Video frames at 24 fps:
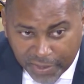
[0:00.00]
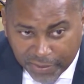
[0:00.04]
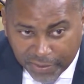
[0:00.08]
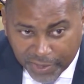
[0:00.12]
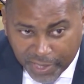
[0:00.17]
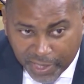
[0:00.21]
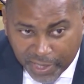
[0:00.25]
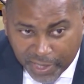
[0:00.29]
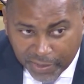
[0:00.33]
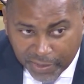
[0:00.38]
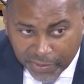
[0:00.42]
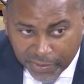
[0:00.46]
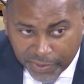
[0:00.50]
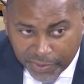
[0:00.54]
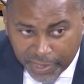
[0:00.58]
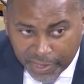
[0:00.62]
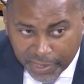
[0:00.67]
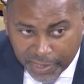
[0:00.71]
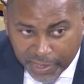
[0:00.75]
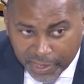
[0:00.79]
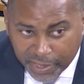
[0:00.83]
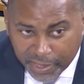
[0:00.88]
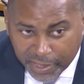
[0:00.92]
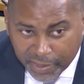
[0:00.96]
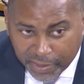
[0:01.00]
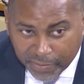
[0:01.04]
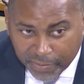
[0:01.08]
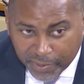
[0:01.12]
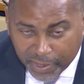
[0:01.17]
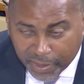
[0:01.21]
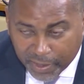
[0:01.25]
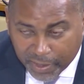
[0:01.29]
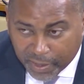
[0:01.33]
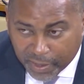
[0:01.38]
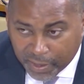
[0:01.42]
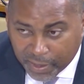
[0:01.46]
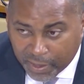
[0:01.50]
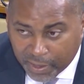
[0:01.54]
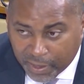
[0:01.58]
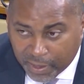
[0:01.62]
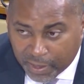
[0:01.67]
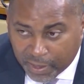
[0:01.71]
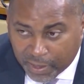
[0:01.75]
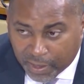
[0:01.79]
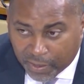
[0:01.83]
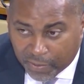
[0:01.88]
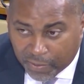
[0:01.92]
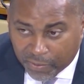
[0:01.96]
Can you indicate whether
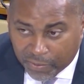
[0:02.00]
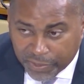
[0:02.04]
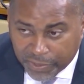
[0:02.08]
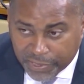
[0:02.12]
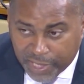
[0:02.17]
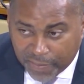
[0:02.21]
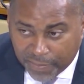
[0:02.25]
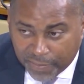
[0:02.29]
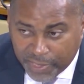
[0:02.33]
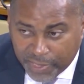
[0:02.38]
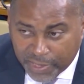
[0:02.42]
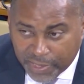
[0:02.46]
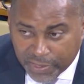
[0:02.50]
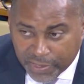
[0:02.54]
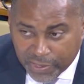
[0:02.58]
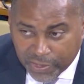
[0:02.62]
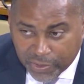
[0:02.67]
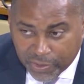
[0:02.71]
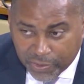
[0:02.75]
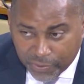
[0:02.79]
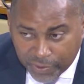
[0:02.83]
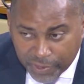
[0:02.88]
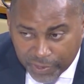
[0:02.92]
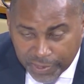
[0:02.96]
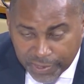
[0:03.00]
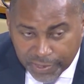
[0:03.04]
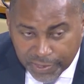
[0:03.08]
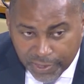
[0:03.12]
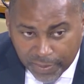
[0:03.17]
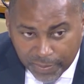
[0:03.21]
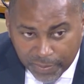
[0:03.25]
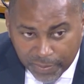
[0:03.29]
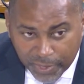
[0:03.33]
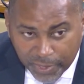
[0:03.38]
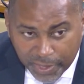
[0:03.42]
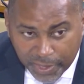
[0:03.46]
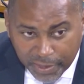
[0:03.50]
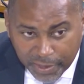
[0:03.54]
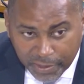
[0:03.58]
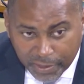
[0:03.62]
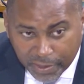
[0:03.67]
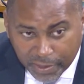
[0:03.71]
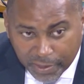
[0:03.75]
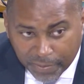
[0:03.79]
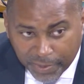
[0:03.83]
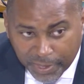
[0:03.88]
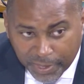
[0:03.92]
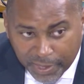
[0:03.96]
those are being stored somewhere
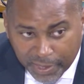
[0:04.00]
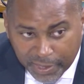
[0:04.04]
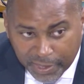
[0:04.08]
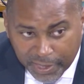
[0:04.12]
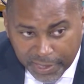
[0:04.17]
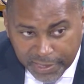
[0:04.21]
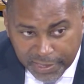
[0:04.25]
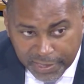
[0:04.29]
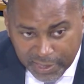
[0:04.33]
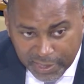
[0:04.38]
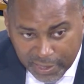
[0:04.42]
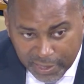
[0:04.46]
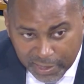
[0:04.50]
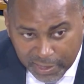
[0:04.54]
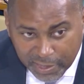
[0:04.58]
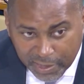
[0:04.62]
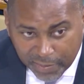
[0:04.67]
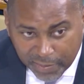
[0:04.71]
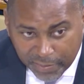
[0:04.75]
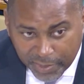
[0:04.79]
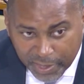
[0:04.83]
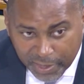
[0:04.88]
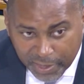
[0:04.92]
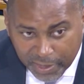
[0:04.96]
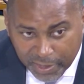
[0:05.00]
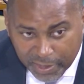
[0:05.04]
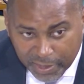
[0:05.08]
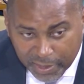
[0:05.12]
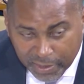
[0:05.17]
or whether they are still in the building? So